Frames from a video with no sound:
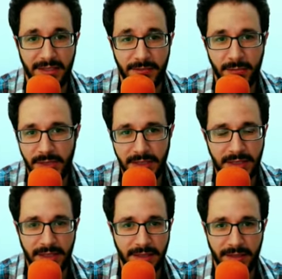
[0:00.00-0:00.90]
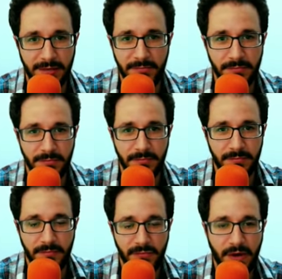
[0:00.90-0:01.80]
really um,
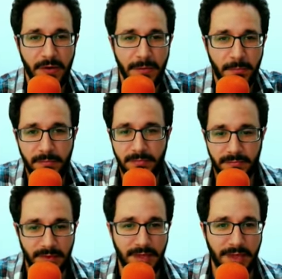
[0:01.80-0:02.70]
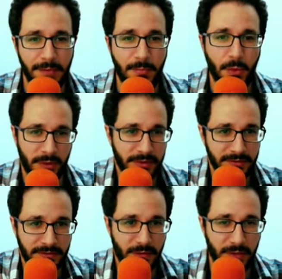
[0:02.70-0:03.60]
very
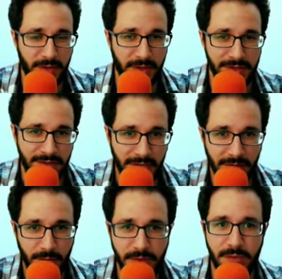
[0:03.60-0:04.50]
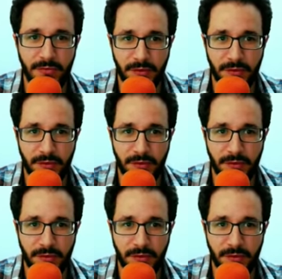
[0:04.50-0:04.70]
important for uh, studying the wisdom of